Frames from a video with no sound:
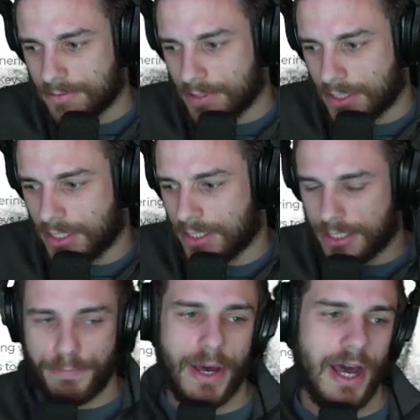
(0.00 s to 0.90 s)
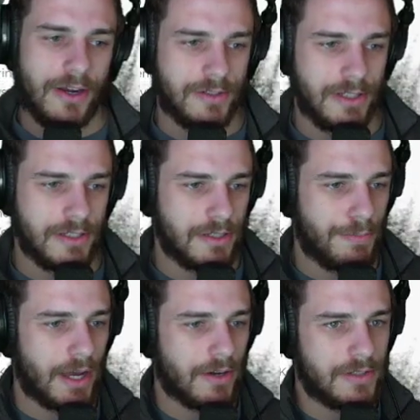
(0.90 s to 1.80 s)
it's hypocrisy. It's
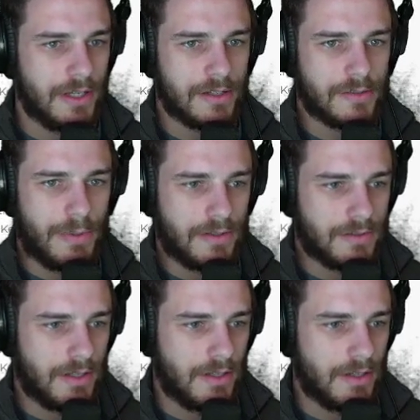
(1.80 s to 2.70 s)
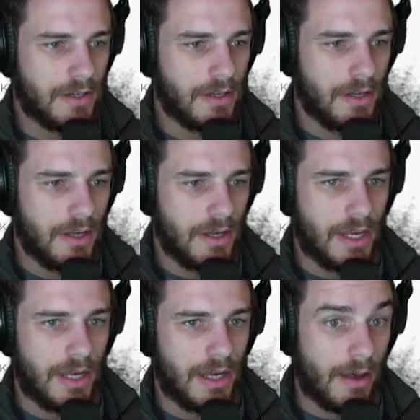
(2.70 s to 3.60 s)
hypocrisy at its best. And
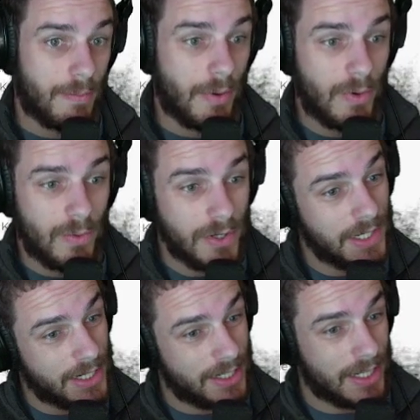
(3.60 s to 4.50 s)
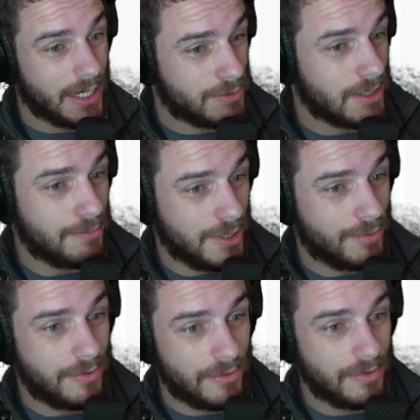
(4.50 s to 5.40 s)
but we will get into like some
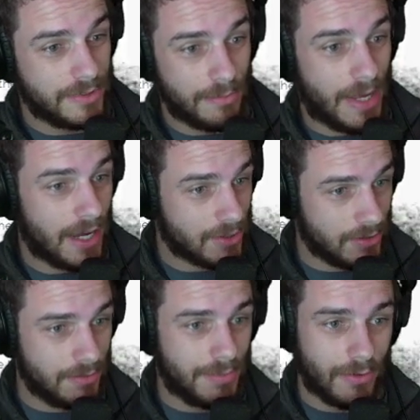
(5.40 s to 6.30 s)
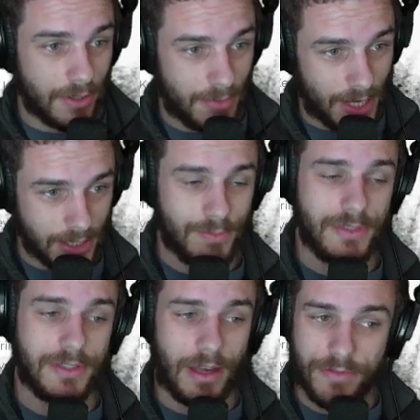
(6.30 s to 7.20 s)
actual Bitcoin
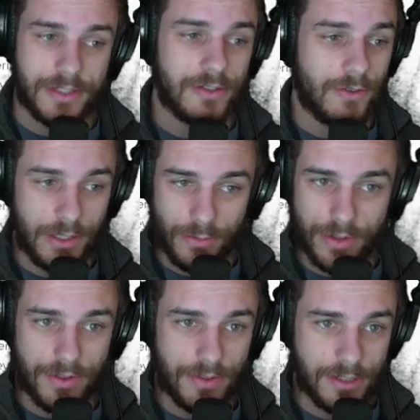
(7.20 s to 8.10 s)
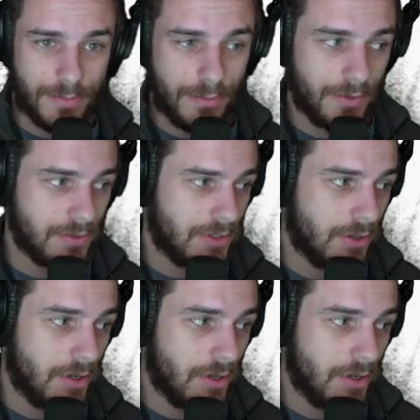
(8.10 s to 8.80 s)
maximalists have disagreed with these people, so